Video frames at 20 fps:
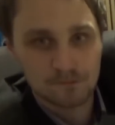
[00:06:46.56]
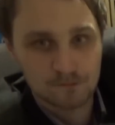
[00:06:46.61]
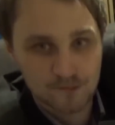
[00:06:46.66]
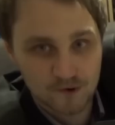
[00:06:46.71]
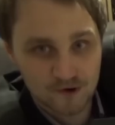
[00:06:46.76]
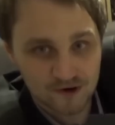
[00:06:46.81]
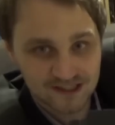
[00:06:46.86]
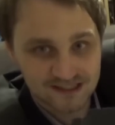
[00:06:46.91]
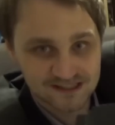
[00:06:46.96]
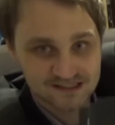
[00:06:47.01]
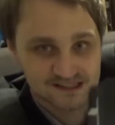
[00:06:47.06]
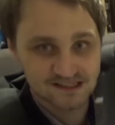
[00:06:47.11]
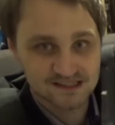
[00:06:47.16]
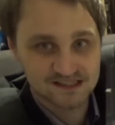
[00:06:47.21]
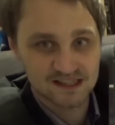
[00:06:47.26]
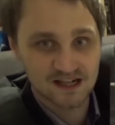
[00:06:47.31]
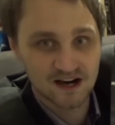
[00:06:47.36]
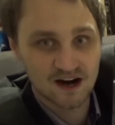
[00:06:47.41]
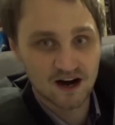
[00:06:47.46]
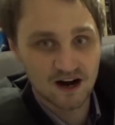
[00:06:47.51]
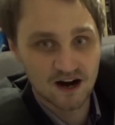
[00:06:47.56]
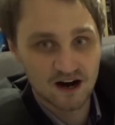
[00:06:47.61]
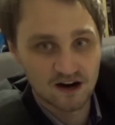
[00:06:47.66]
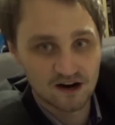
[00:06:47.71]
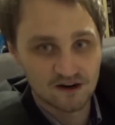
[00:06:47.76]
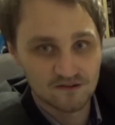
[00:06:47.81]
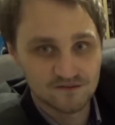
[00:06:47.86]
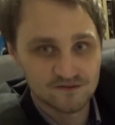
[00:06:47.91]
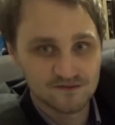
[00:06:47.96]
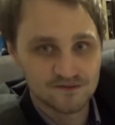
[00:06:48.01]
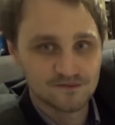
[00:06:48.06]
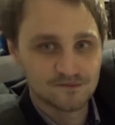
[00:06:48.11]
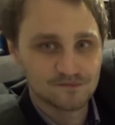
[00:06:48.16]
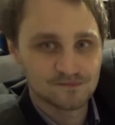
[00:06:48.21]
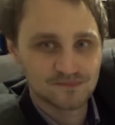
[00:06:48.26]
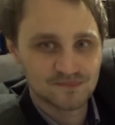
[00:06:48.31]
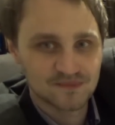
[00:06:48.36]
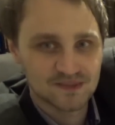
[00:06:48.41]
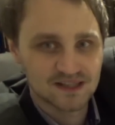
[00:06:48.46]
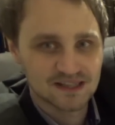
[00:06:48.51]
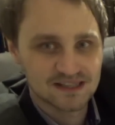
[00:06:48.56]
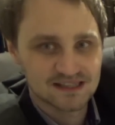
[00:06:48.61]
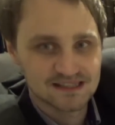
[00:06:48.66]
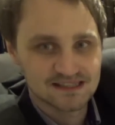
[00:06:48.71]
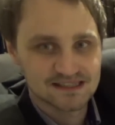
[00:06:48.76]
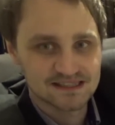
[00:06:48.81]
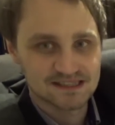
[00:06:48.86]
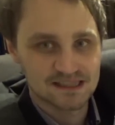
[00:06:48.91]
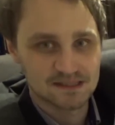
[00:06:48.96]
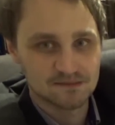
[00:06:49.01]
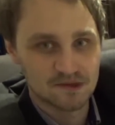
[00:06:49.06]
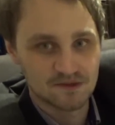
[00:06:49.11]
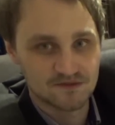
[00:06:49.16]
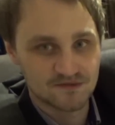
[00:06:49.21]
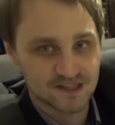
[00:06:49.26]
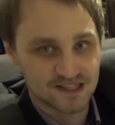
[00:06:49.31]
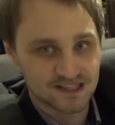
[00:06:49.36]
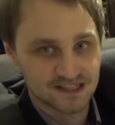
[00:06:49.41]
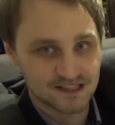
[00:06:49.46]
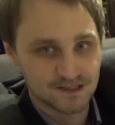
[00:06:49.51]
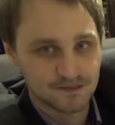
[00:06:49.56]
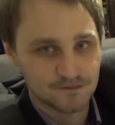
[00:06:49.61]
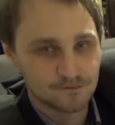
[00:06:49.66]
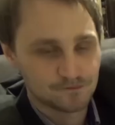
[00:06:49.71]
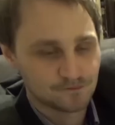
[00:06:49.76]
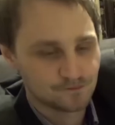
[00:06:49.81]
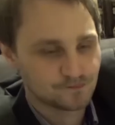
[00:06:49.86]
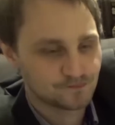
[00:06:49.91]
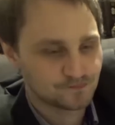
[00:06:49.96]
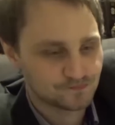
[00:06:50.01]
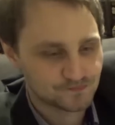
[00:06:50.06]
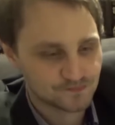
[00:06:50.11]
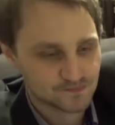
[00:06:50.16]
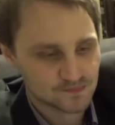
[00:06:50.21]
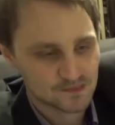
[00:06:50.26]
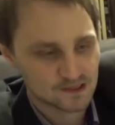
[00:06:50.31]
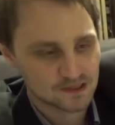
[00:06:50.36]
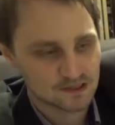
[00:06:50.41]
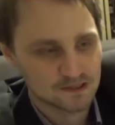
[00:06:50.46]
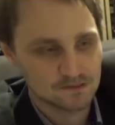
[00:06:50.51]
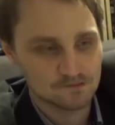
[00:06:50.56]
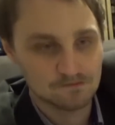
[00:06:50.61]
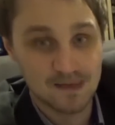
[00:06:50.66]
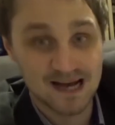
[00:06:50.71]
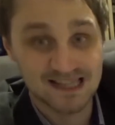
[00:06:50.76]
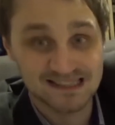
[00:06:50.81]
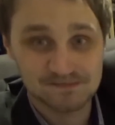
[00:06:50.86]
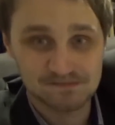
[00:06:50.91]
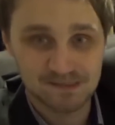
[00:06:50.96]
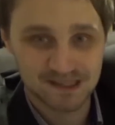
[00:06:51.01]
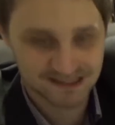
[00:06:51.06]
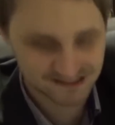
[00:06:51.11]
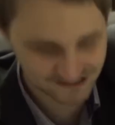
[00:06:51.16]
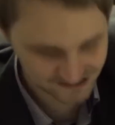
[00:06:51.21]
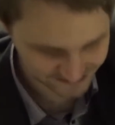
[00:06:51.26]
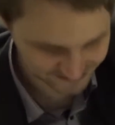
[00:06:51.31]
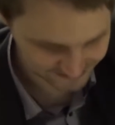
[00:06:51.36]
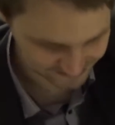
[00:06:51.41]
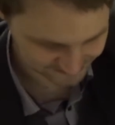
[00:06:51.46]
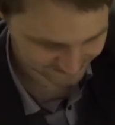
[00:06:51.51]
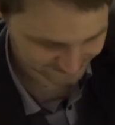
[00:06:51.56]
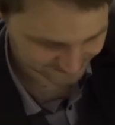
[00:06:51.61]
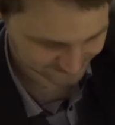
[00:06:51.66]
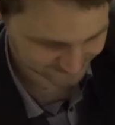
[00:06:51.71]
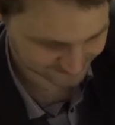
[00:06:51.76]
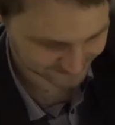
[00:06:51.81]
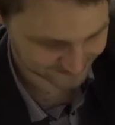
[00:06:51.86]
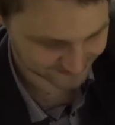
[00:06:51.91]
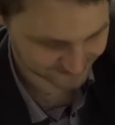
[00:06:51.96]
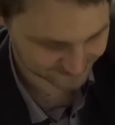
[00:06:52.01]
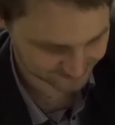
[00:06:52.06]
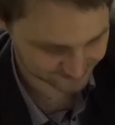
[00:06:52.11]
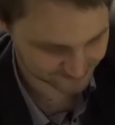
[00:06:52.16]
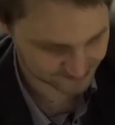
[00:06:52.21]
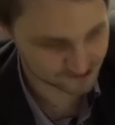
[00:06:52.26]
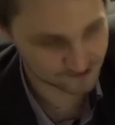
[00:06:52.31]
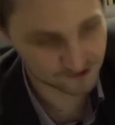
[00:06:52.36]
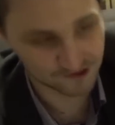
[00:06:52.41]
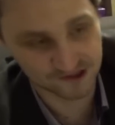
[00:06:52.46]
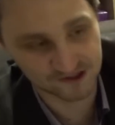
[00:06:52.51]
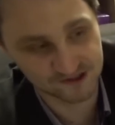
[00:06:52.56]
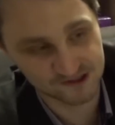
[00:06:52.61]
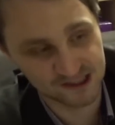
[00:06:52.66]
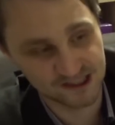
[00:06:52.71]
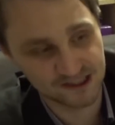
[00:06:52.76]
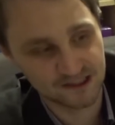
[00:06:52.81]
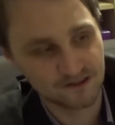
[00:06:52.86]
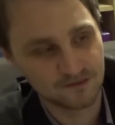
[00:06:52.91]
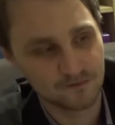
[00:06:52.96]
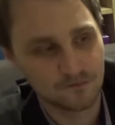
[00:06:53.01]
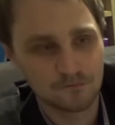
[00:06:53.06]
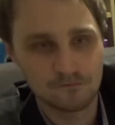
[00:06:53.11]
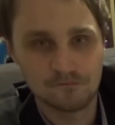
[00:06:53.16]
prints of some of the matte paintings seen in the trilogy.